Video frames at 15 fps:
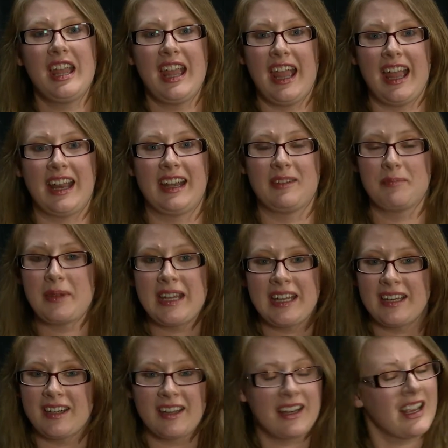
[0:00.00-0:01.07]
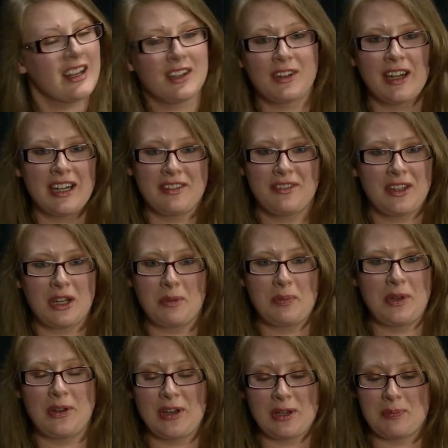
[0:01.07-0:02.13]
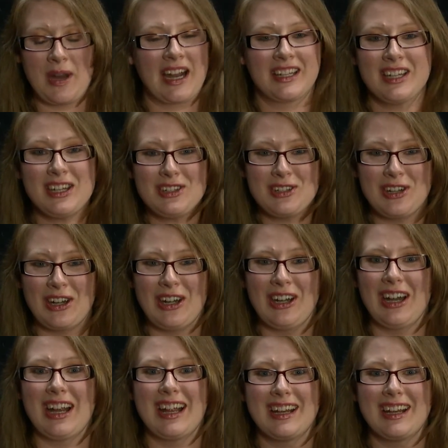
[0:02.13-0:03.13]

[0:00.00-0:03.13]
And being an integrative therapeutic practitioner,